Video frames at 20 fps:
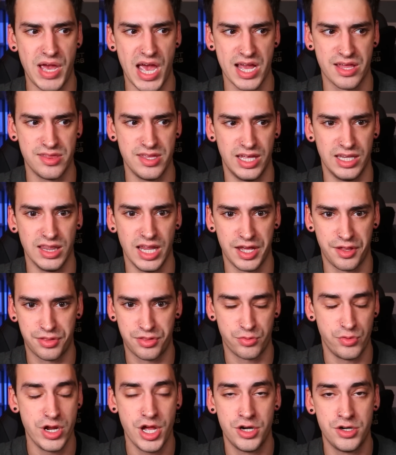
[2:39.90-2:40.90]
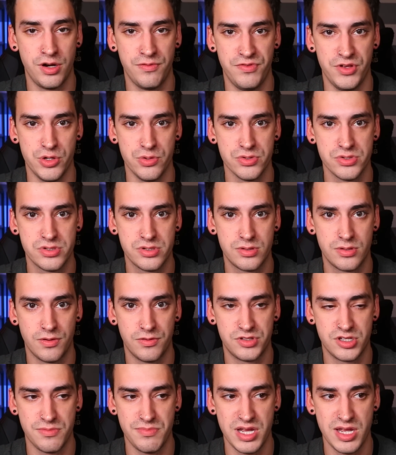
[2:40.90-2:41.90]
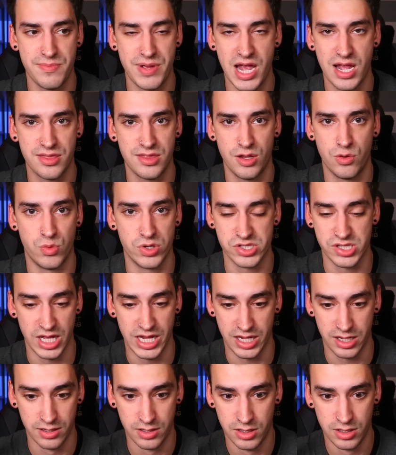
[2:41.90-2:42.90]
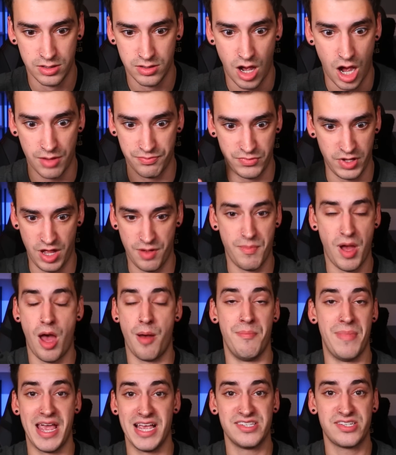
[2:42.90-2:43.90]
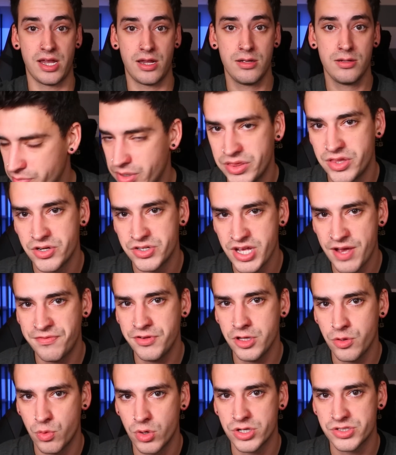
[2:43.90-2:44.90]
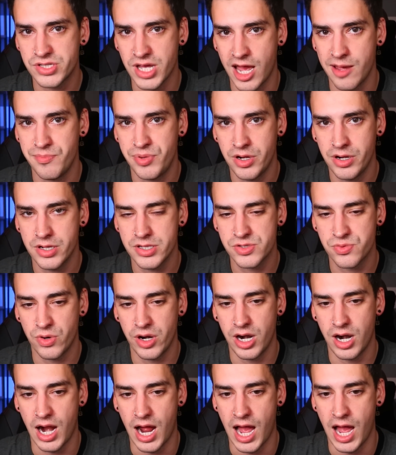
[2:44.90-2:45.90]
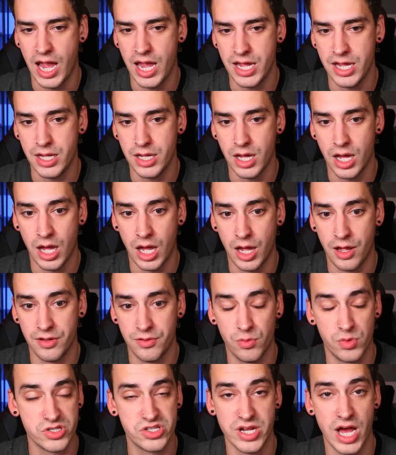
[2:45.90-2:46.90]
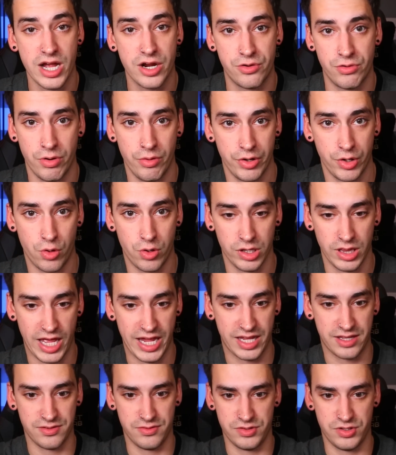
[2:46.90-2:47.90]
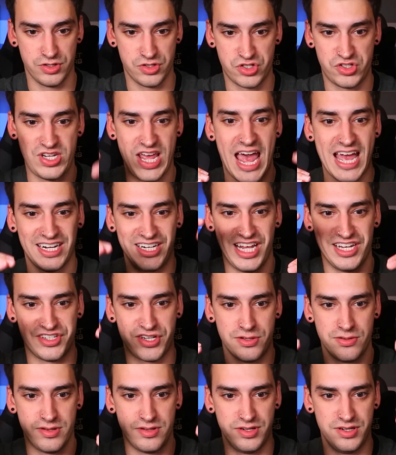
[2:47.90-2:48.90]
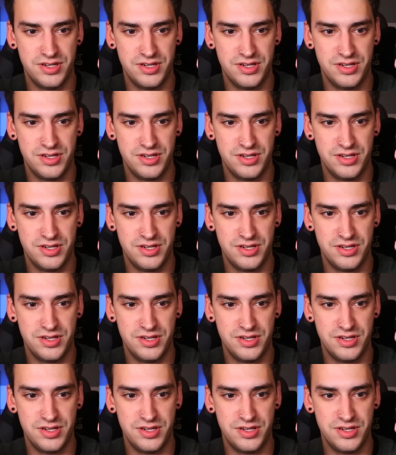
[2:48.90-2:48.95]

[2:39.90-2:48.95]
back then. Like 300 views to me back then was like amazing. But there definitely were time periods where I was not growing or like stagnant